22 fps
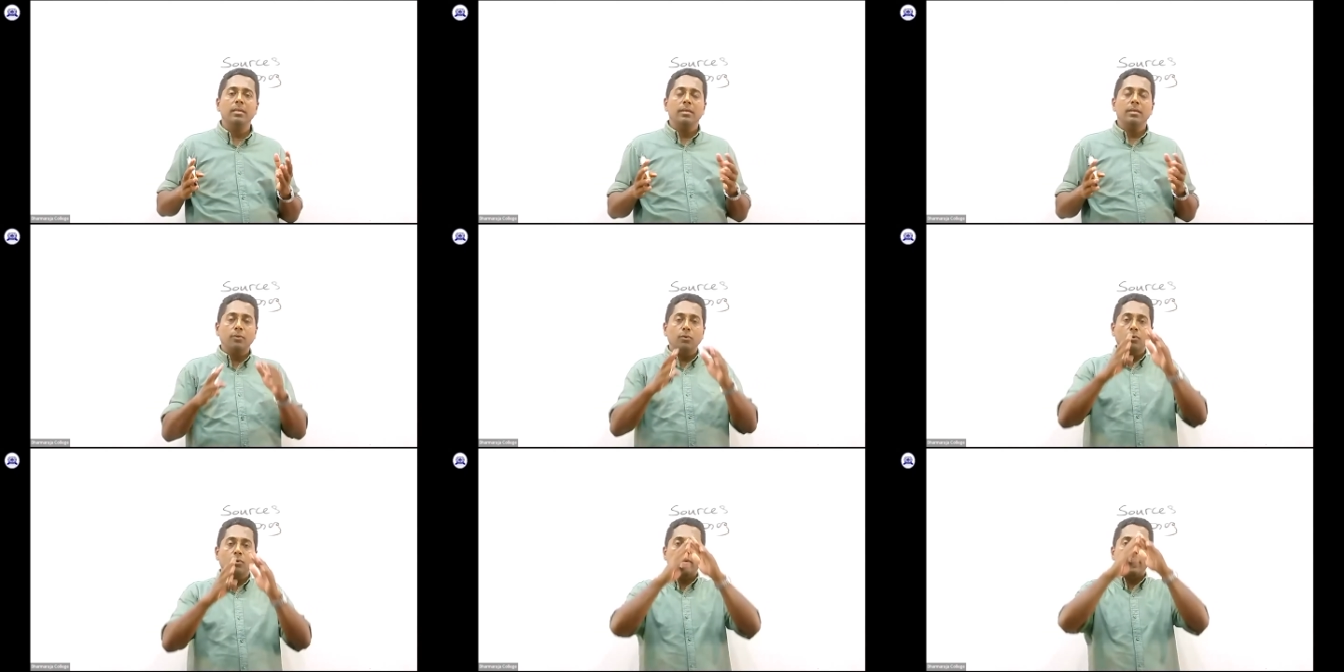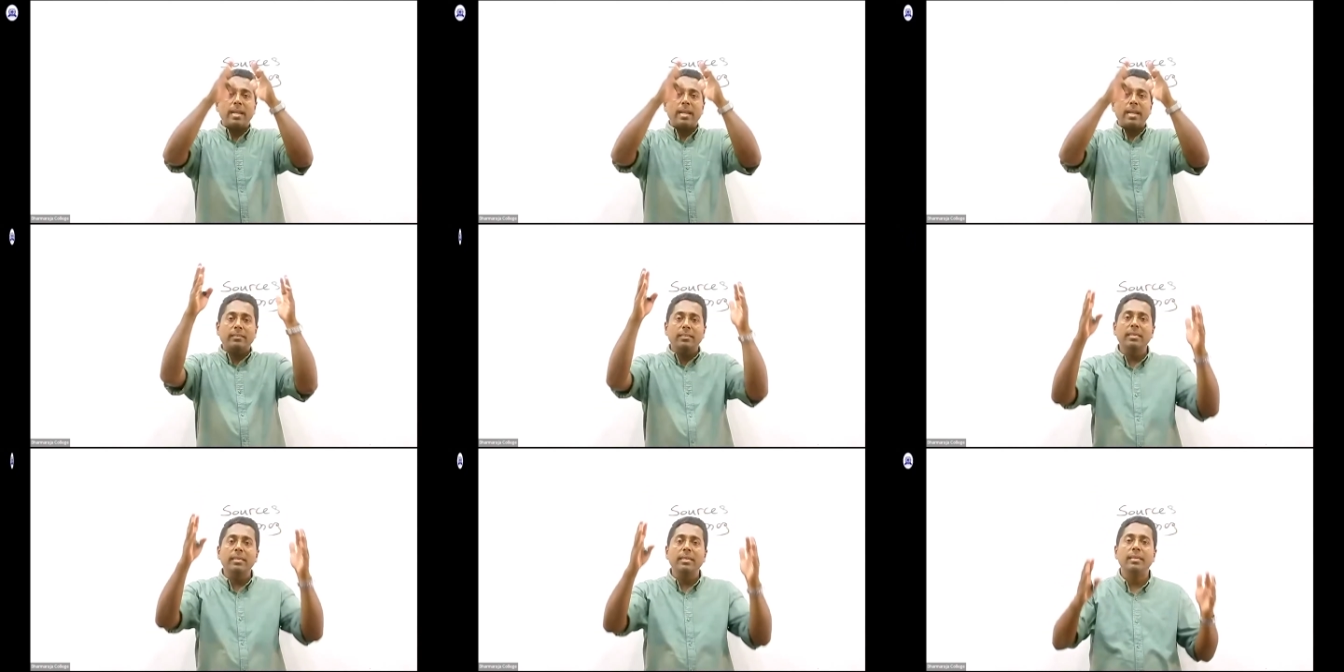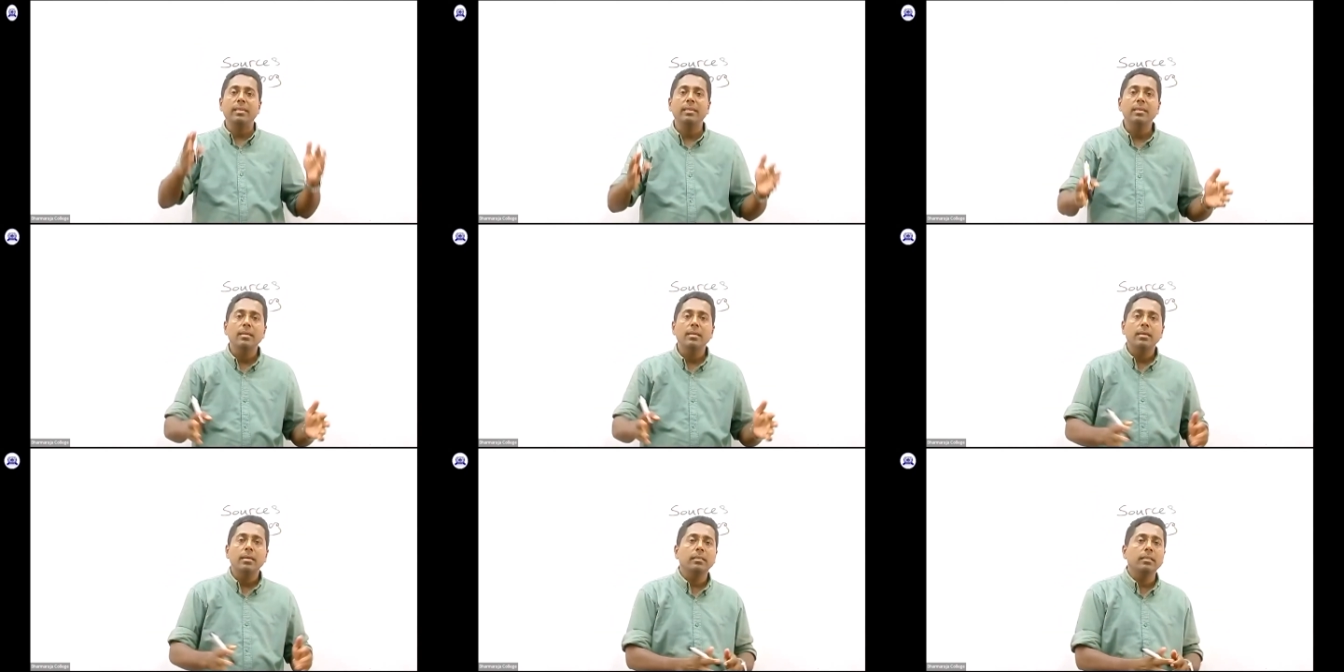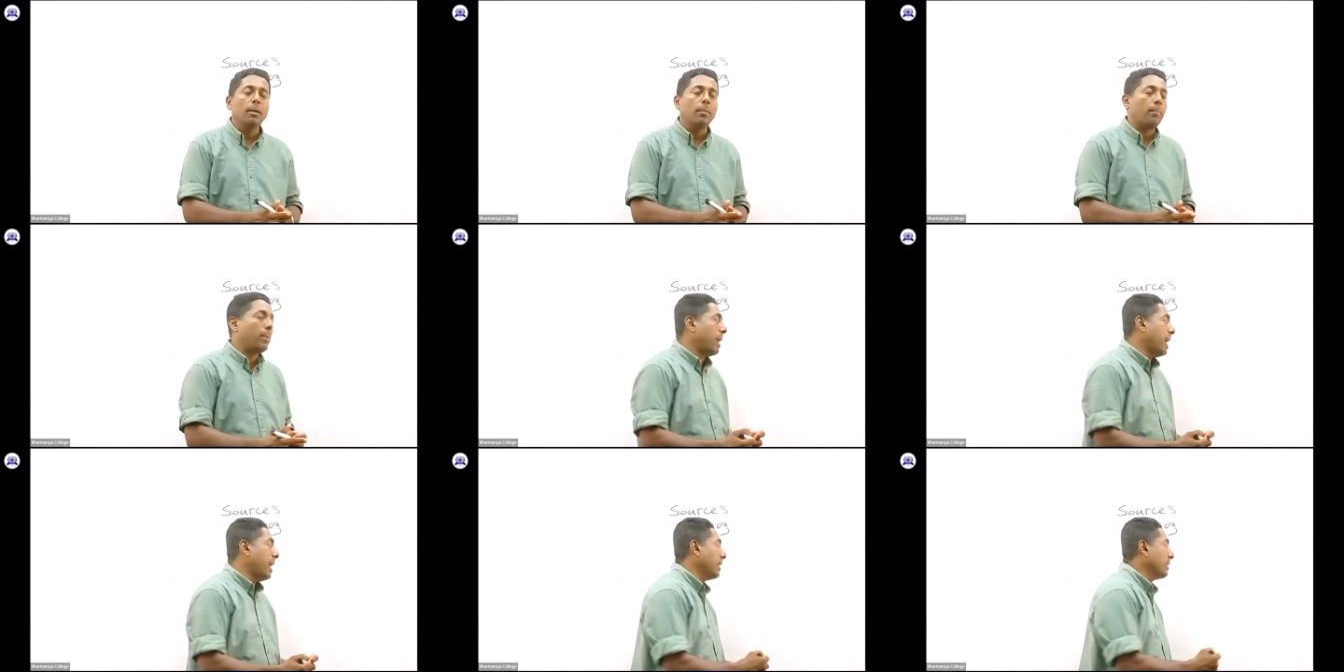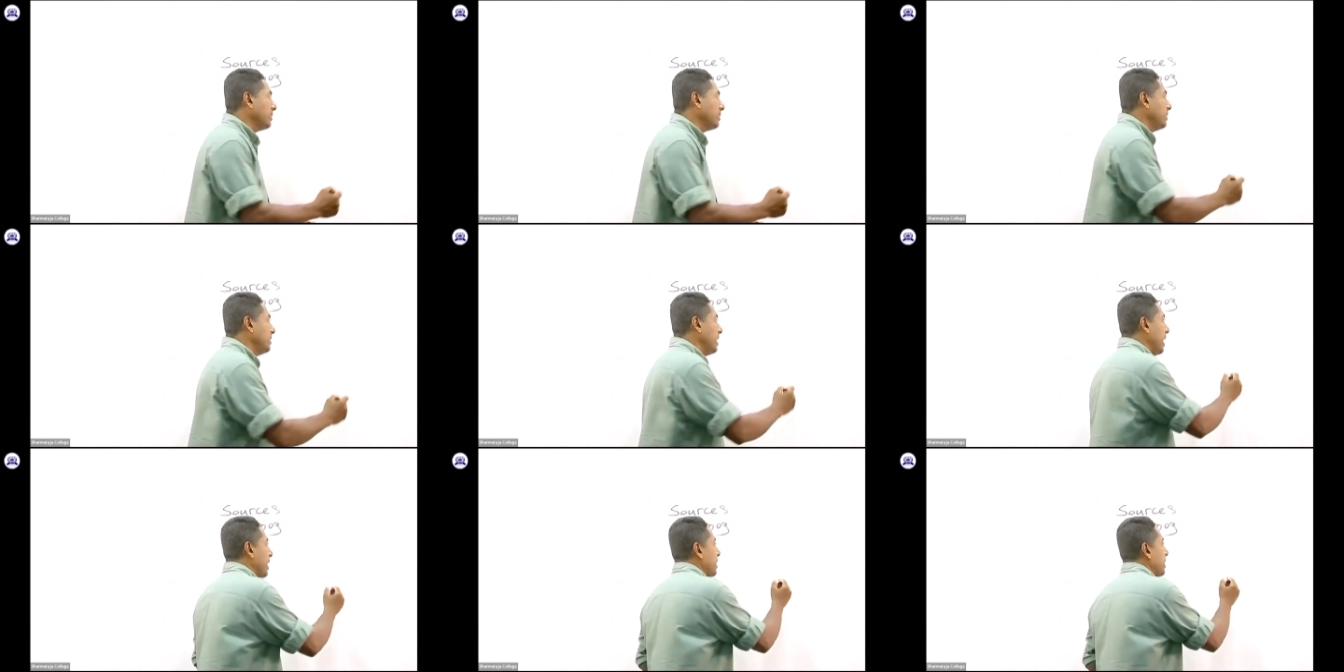You can see the plates
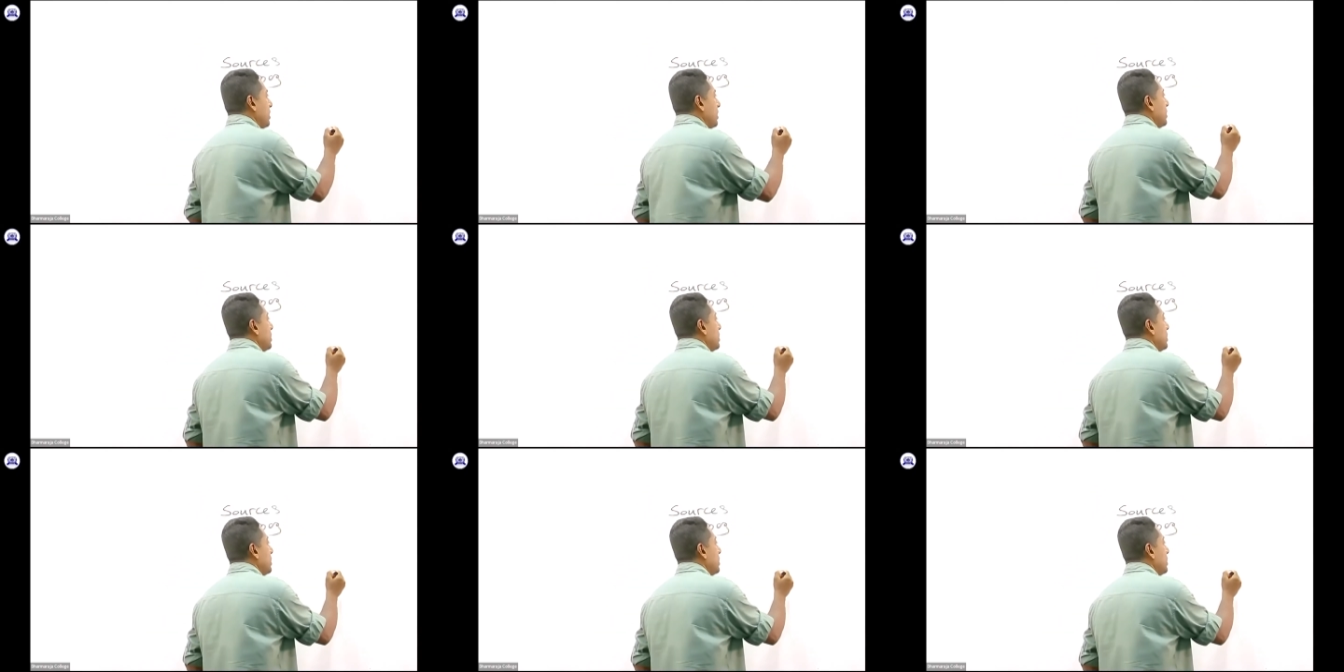there,